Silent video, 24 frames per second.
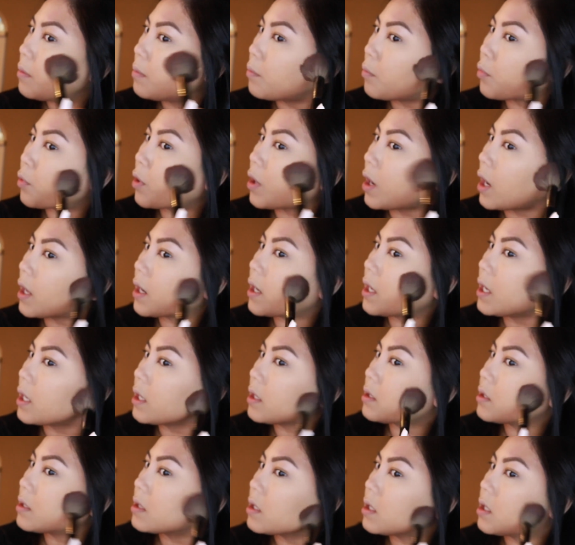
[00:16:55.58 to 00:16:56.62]

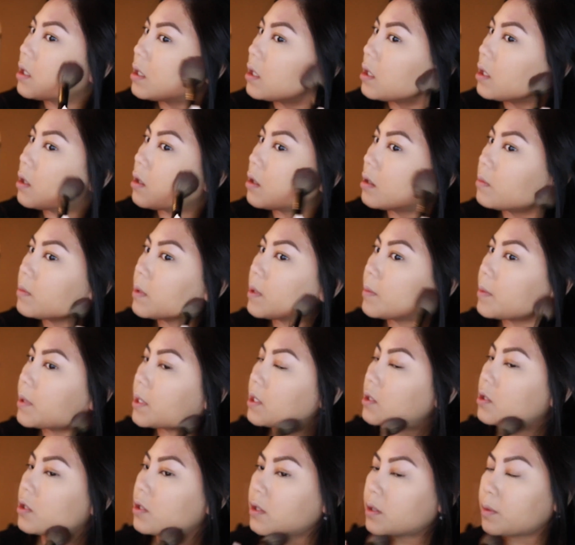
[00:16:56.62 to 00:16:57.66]
product, or maybe
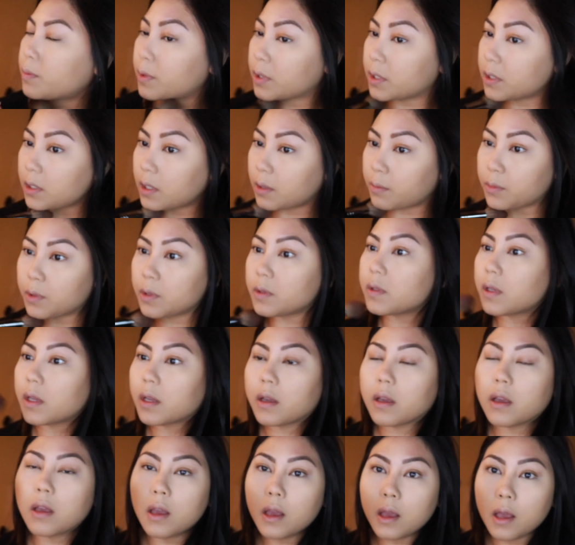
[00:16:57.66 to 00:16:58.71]
it's just the brush that I'm using.
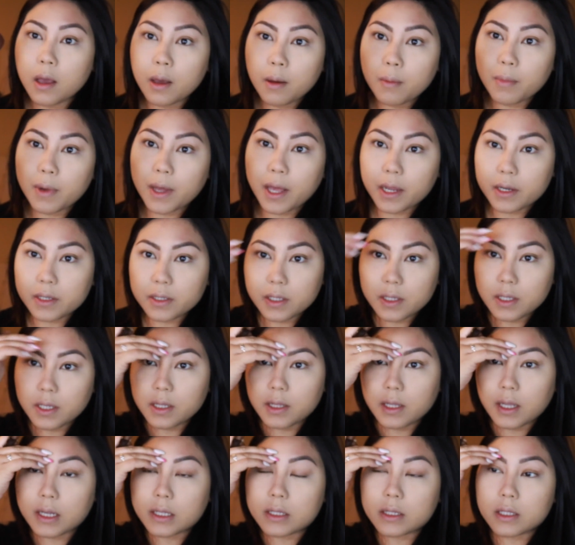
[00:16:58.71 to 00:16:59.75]
But I actually
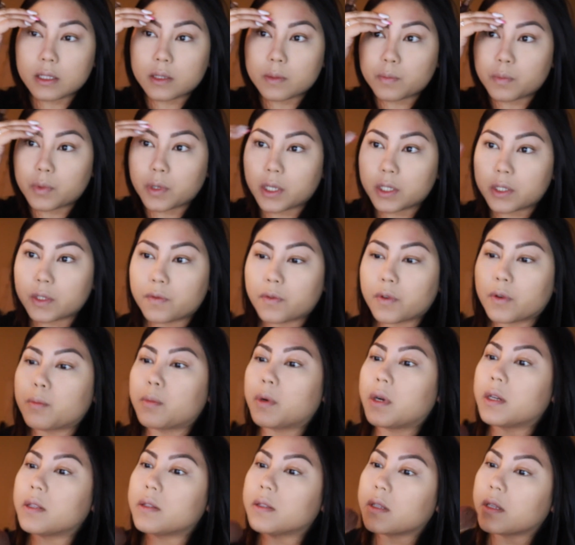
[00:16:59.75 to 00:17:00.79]
like this brush for
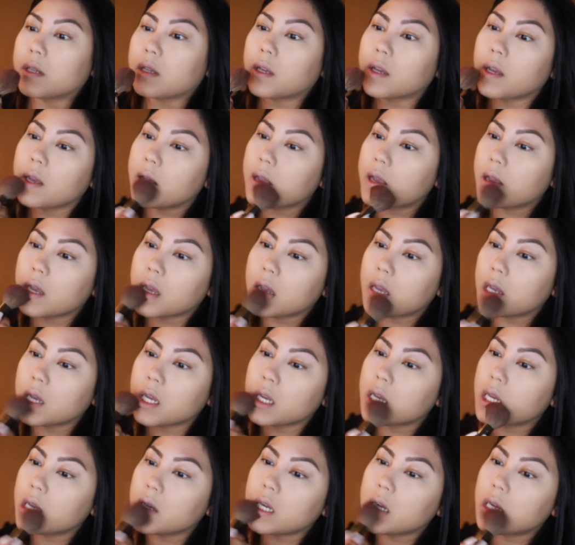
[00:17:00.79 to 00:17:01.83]
bronzing.
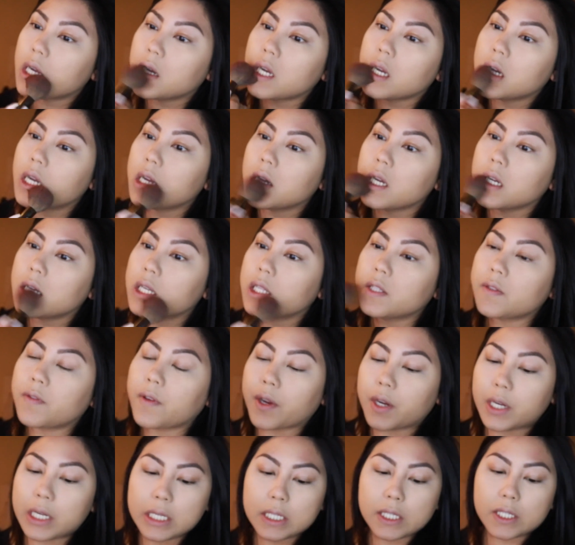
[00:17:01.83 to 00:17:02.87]
It's
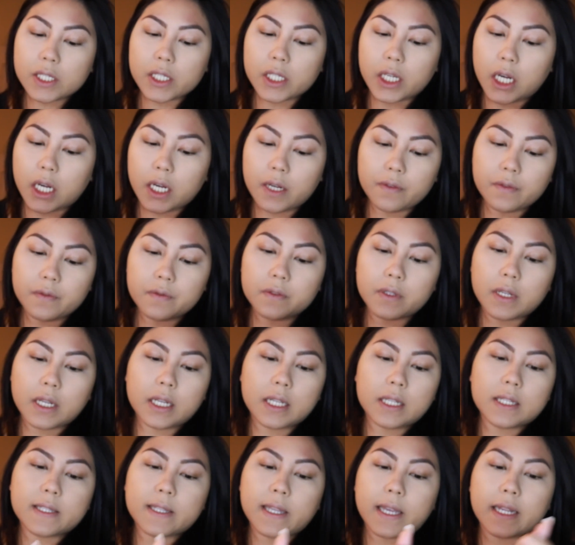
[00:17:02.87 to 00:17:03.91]
very soft and
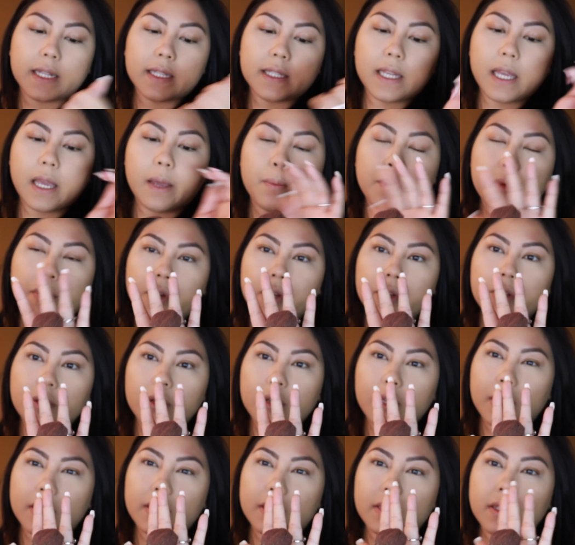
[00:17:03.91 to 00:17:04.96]
it's like tapered
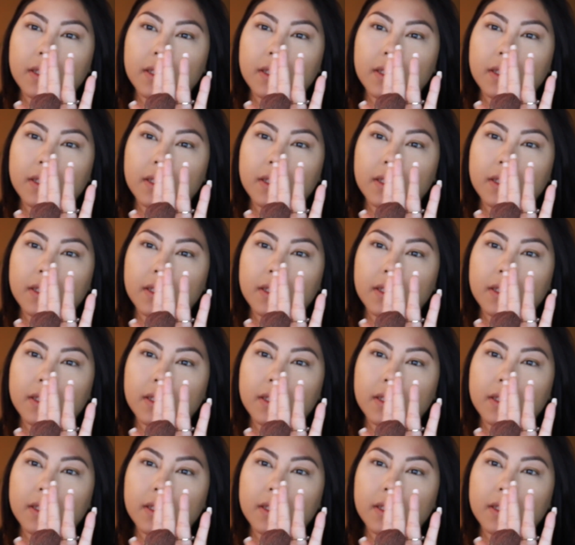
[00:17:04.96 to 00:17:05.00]
at the